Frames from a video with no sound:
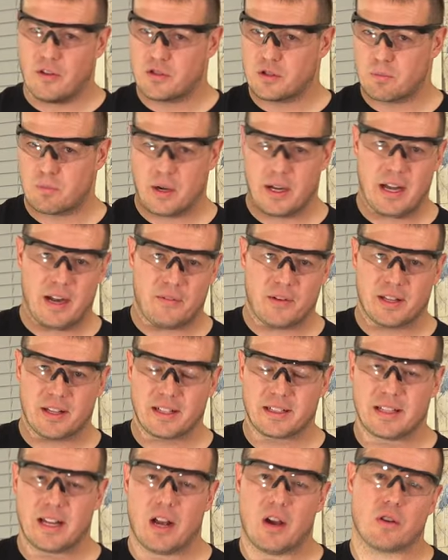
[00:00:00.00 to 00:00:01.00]
I've sprayed
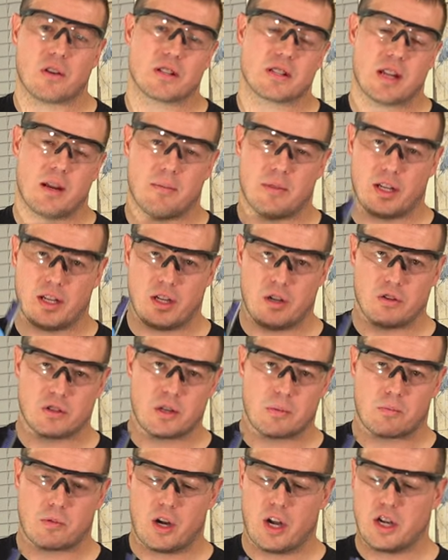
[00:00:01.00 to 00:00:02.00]
everything down is I'm going to use
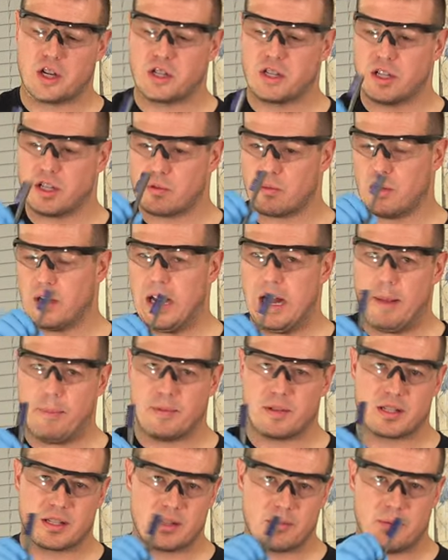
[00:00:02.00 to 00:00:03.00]
a brush. This one
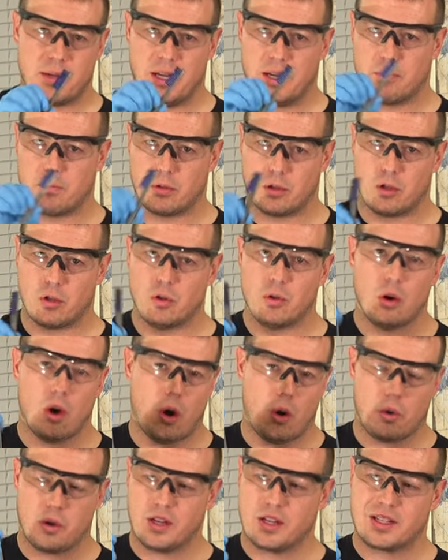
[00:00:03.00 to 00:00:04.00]
happens to be a blue
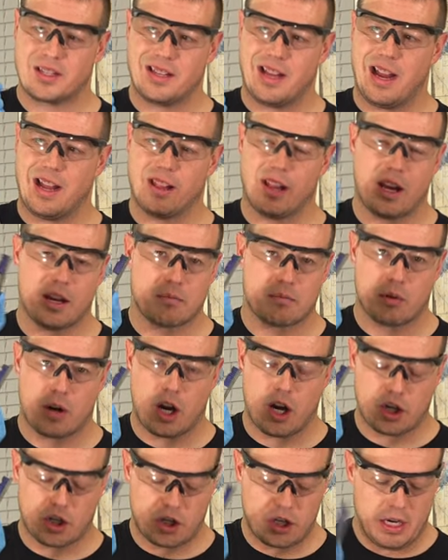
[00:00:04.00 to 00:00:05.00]
Otis nylon
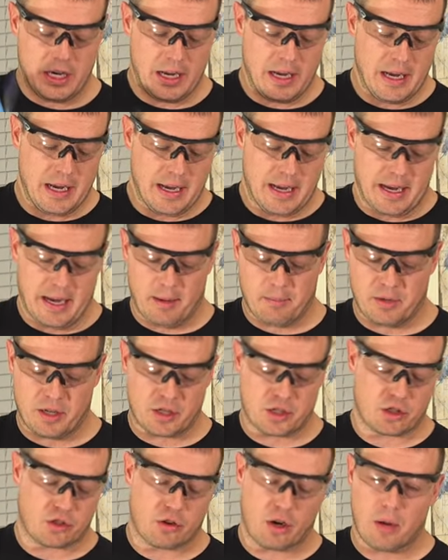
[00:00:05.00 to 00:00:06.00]
brush. And I'm going
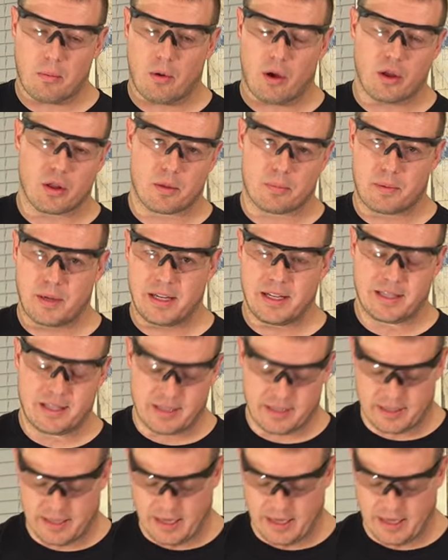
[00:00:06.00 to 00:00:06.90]
to scrub all the pieces